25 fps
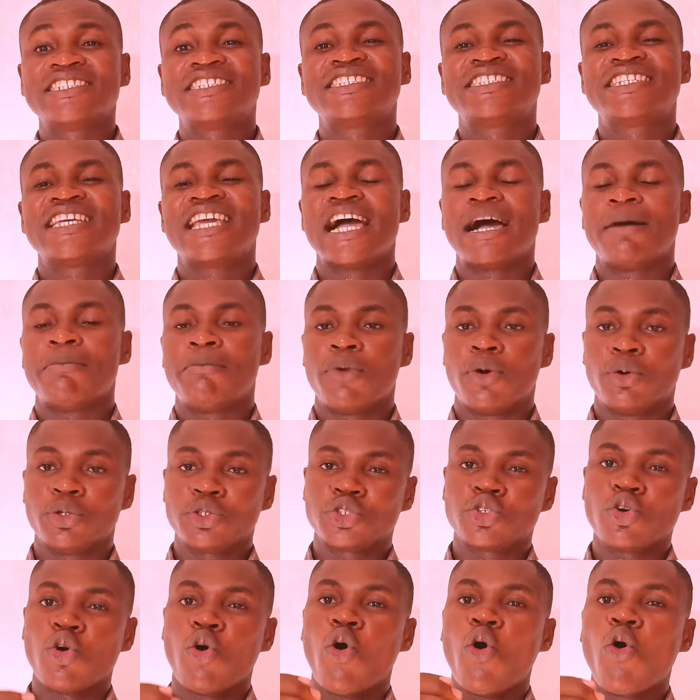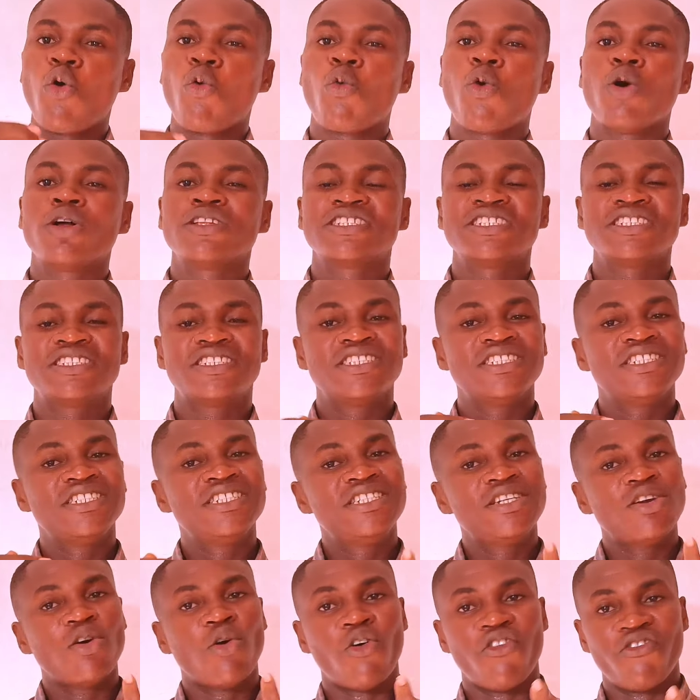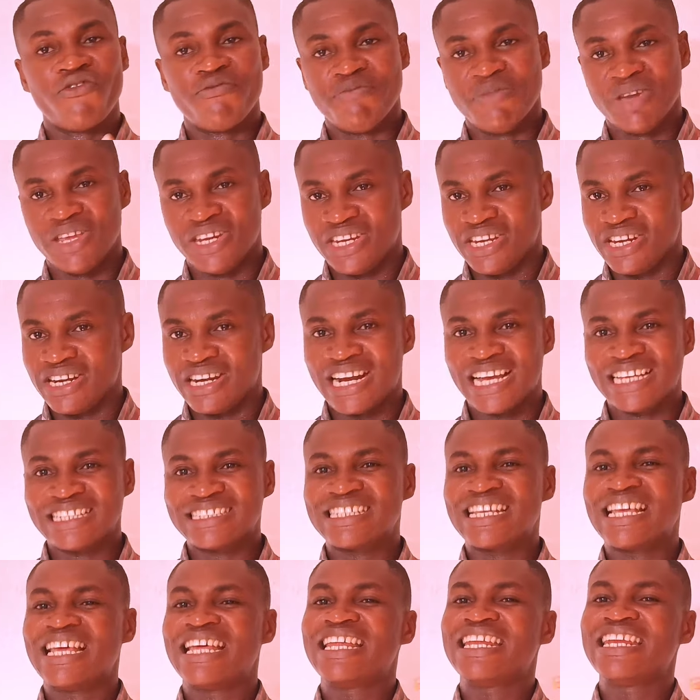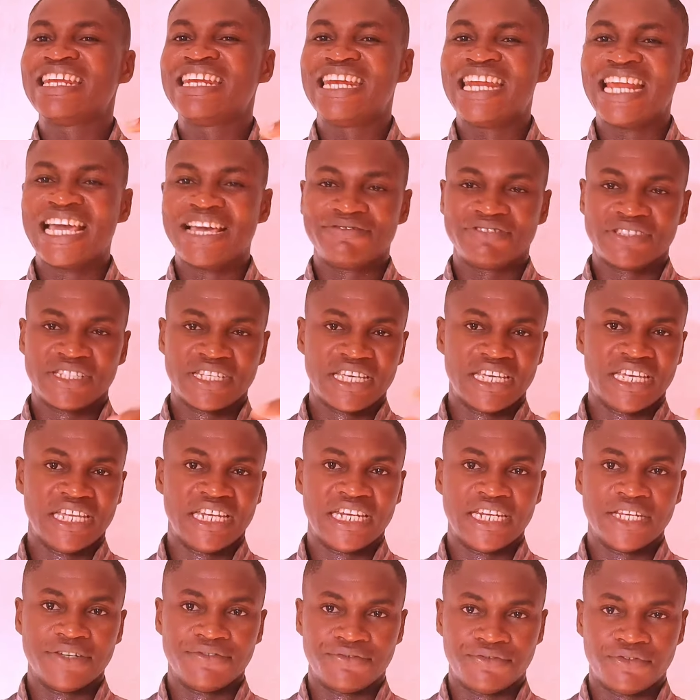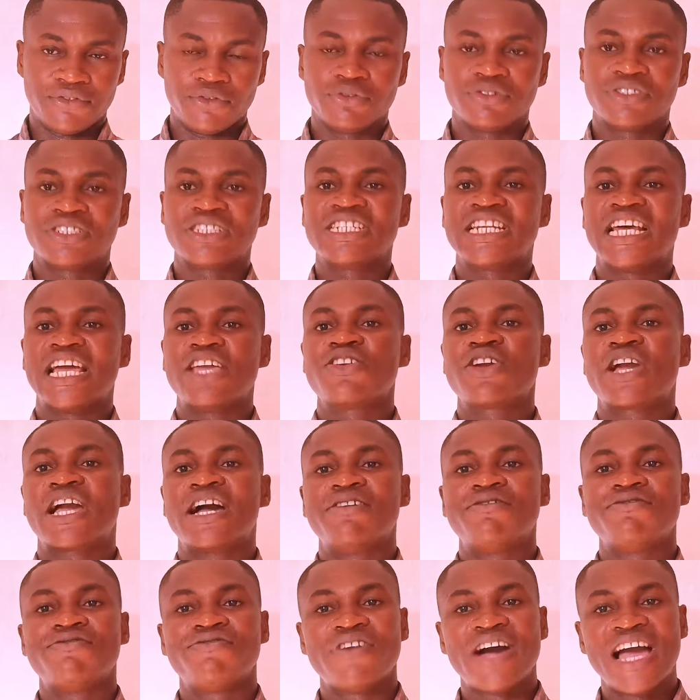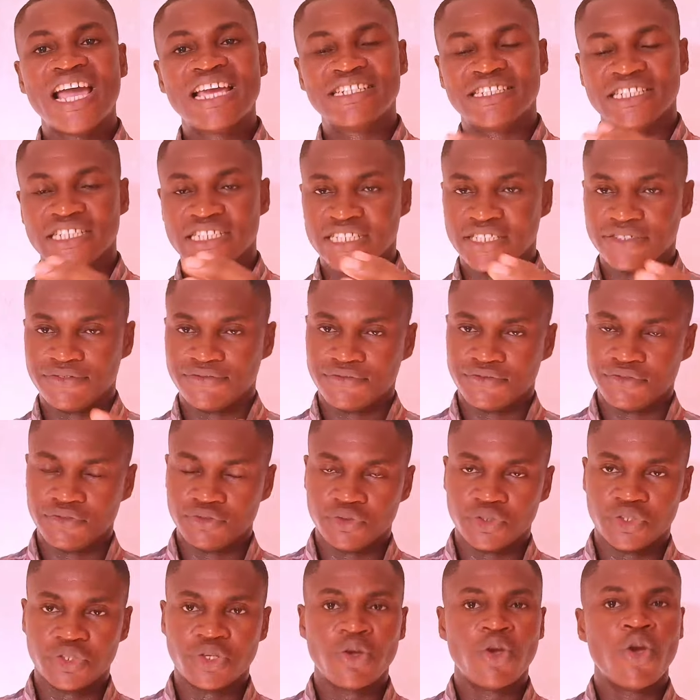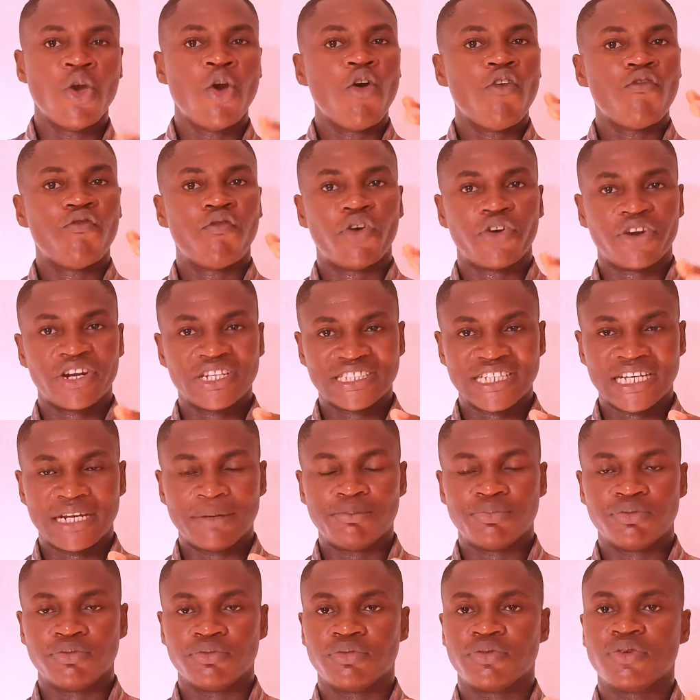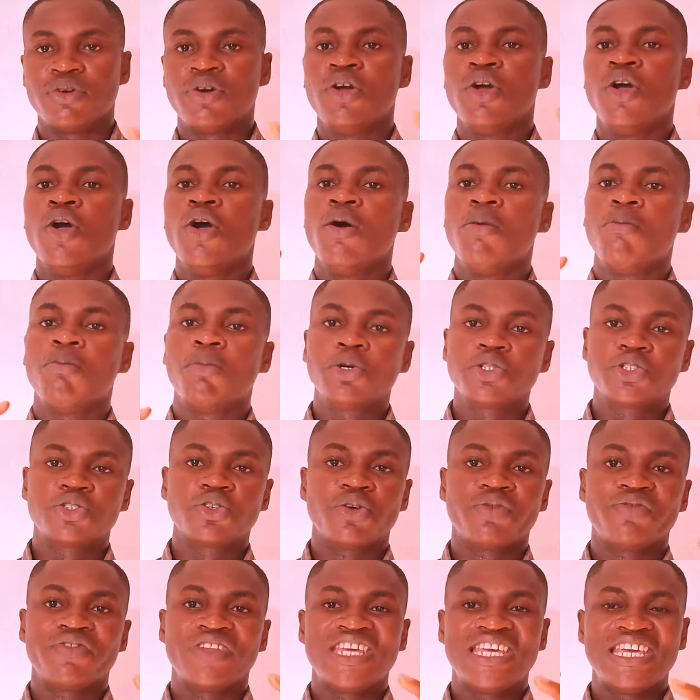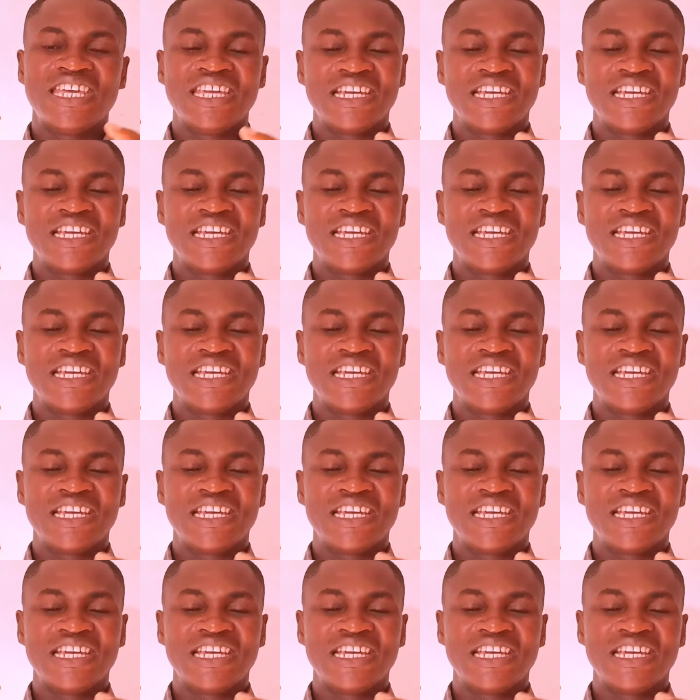is the amount or quantity of minerals left in the food that you can find in the food. For example, most of the